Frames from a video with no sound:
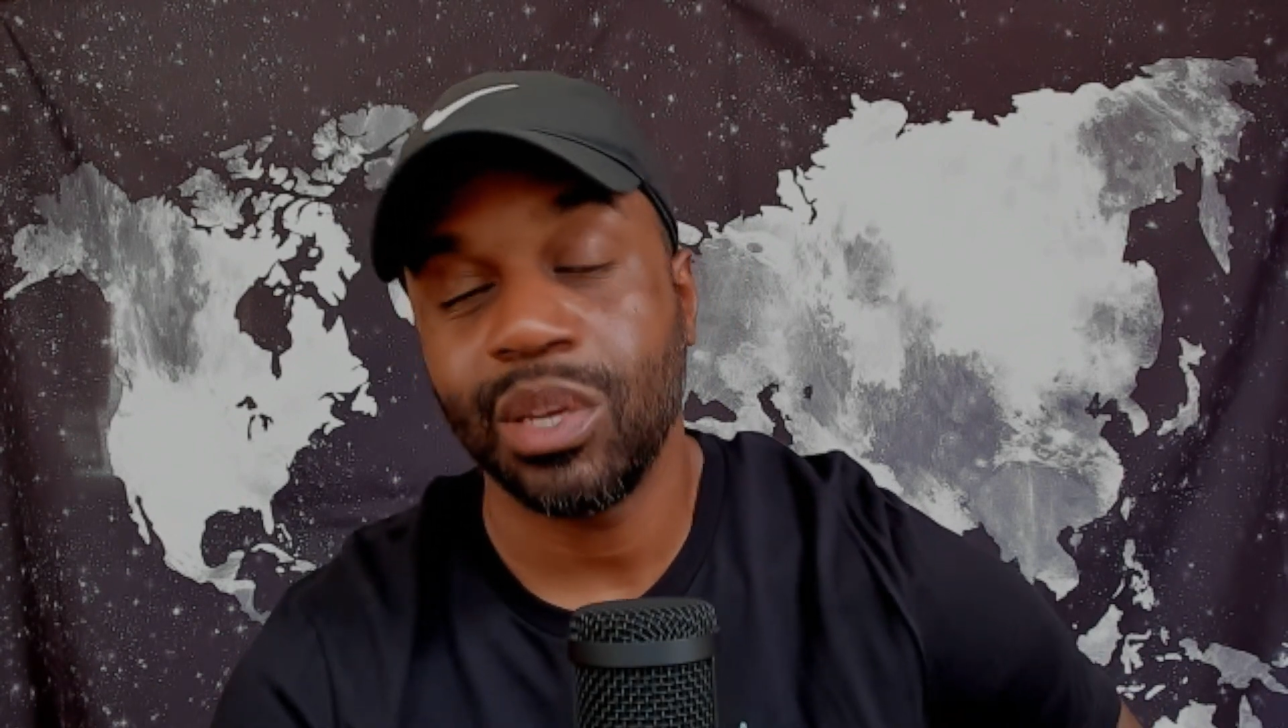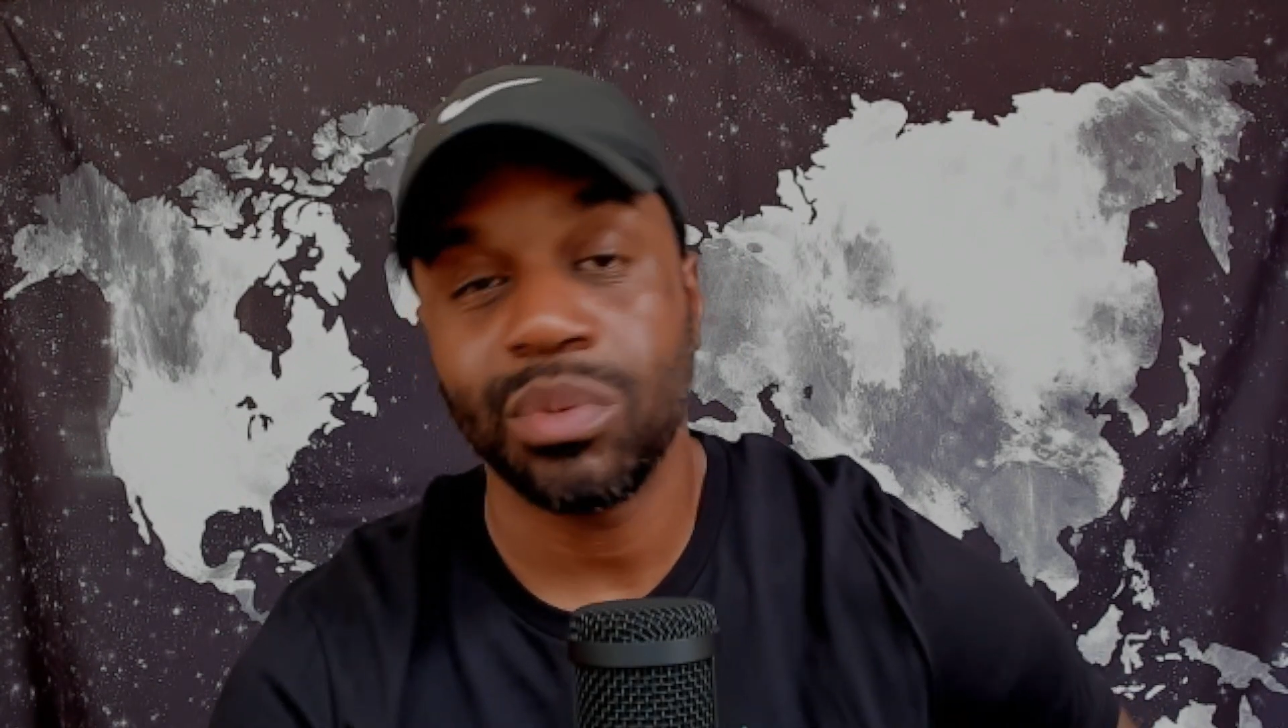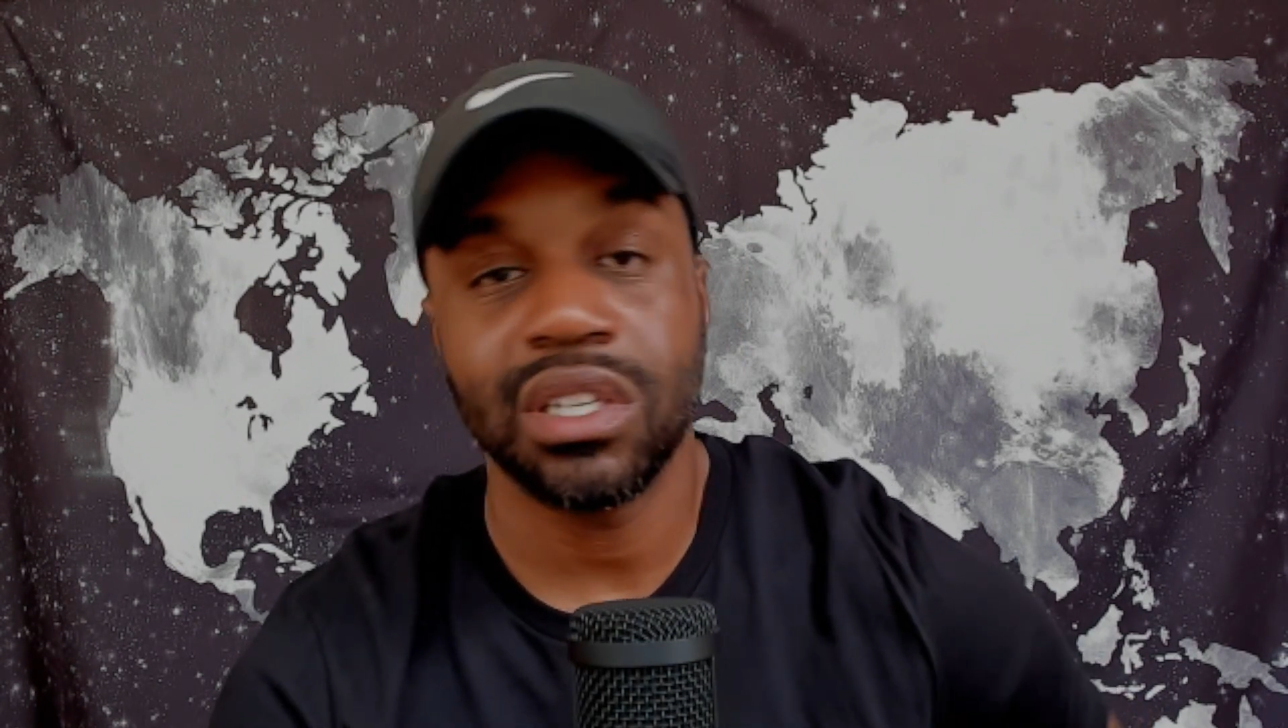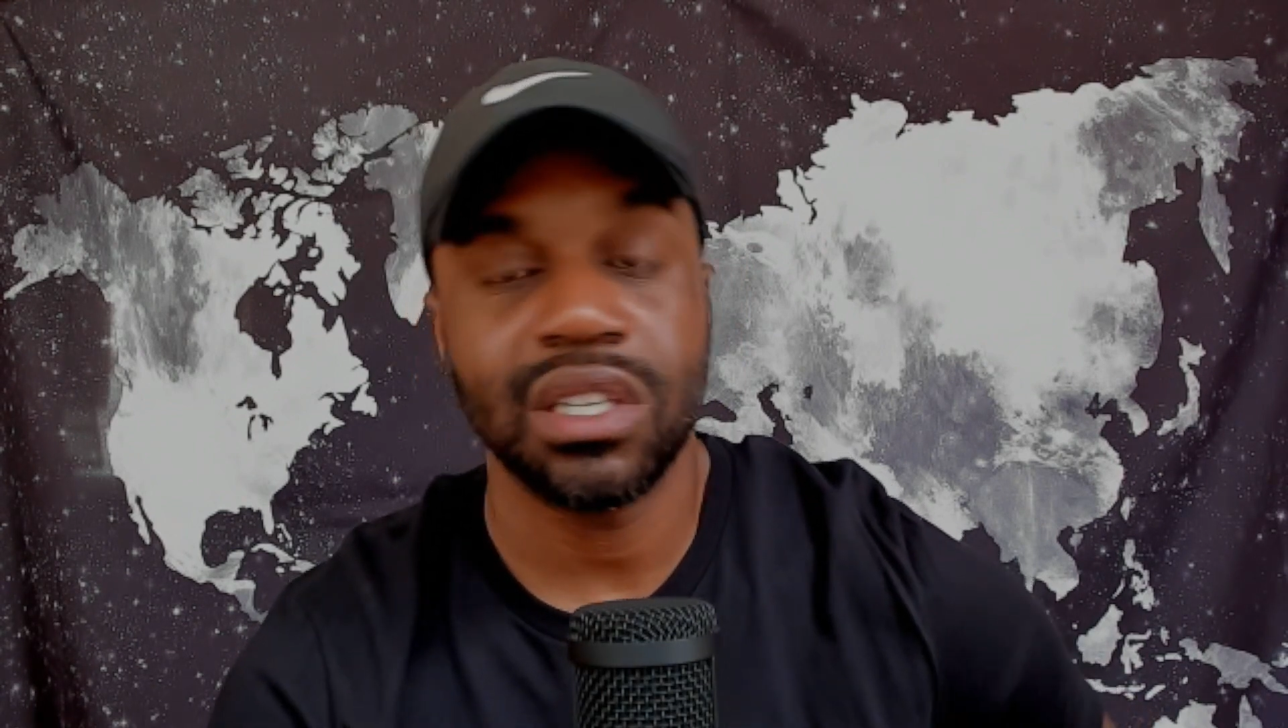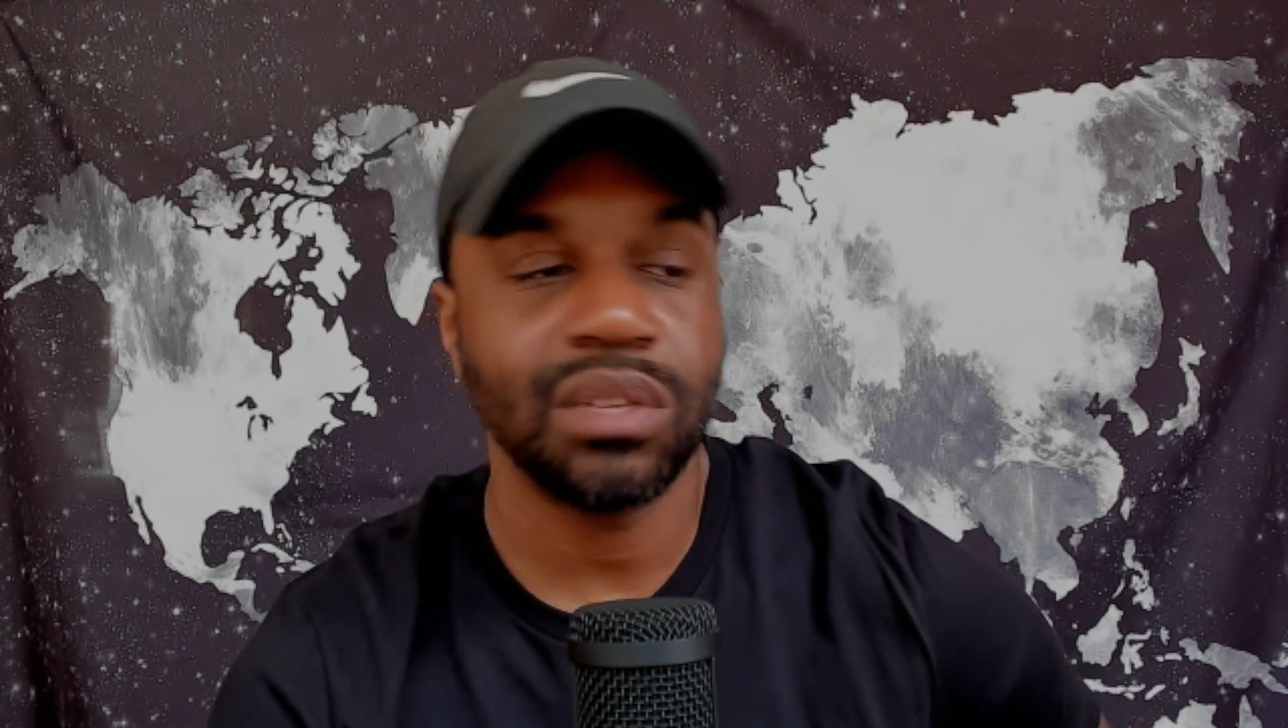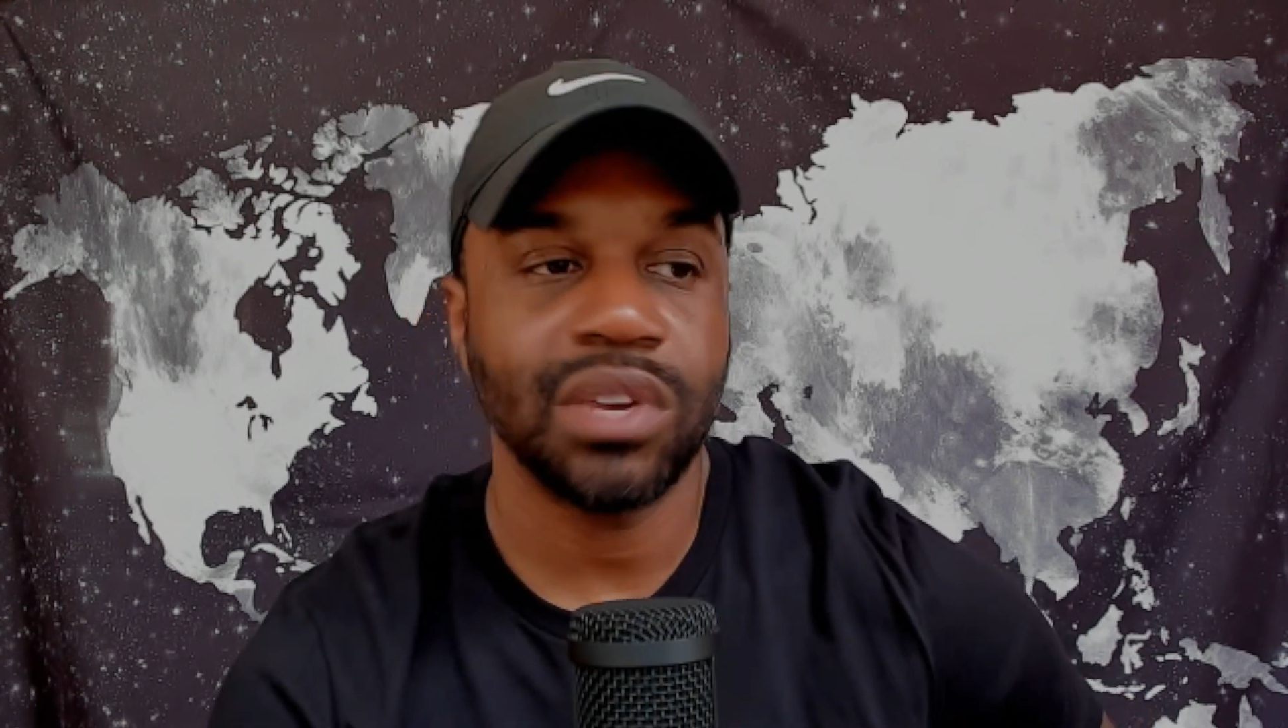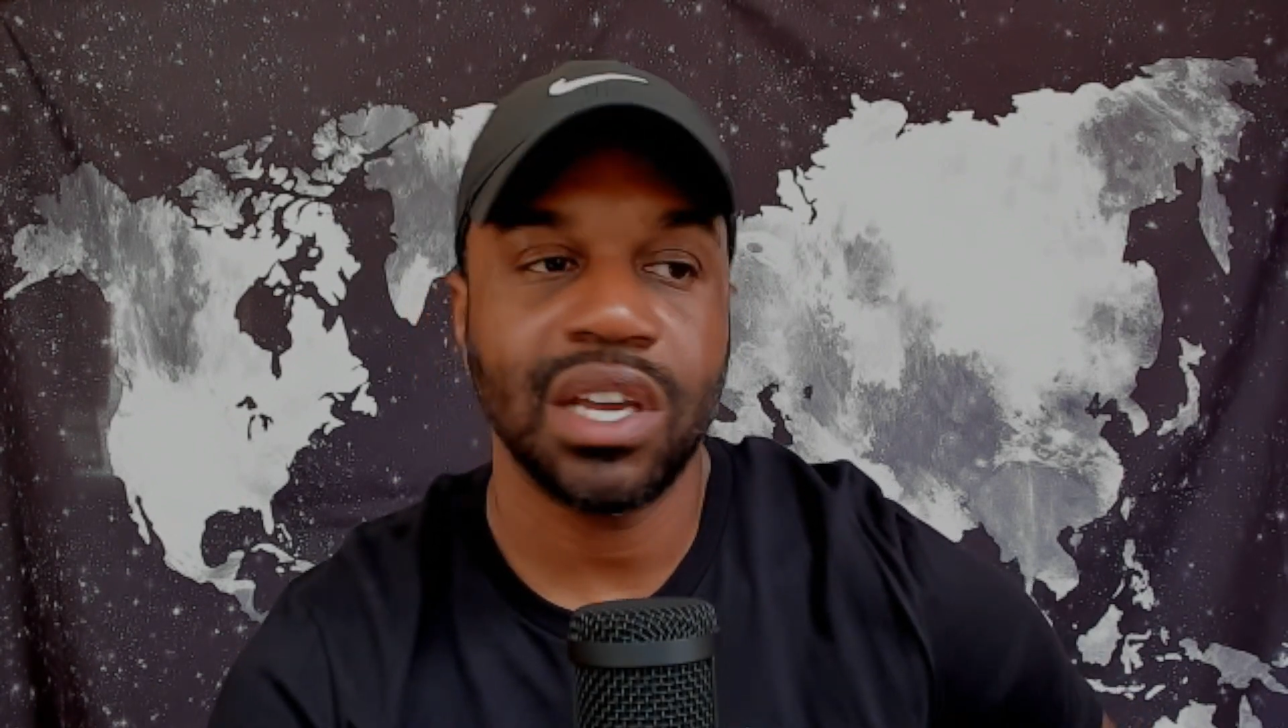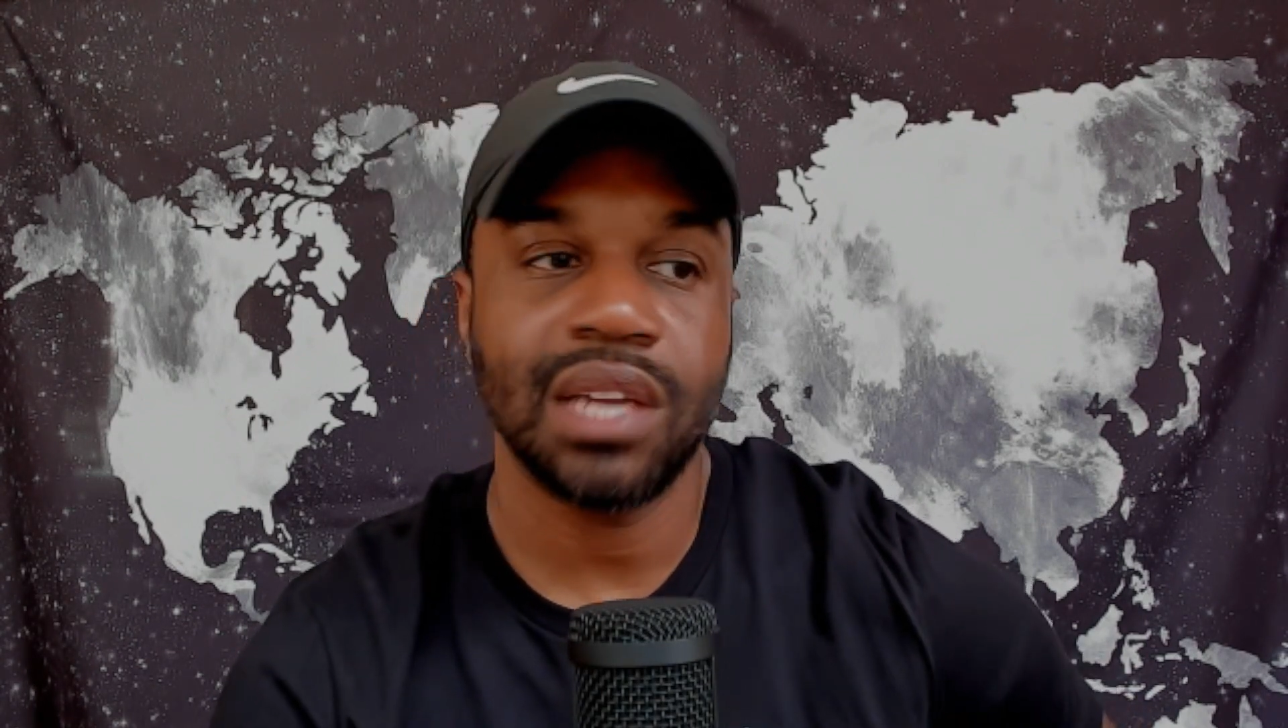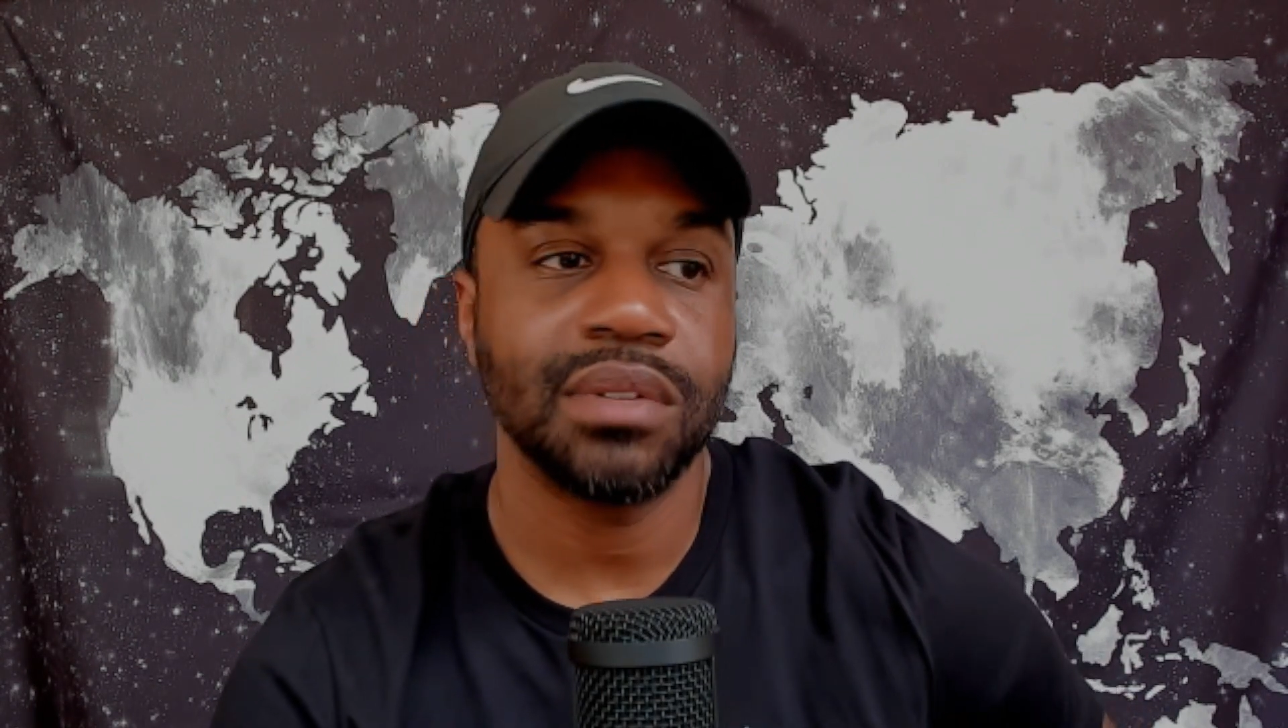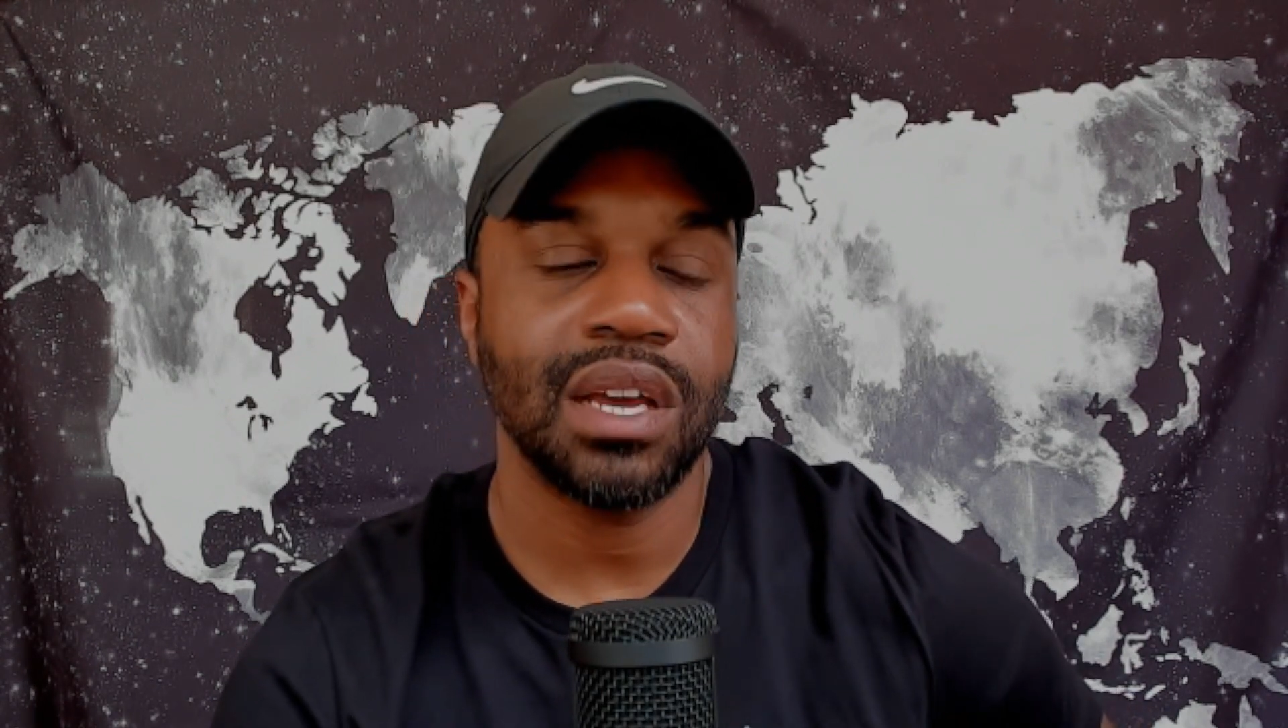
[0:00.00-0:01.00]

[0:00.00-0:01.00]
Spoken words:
But anyway,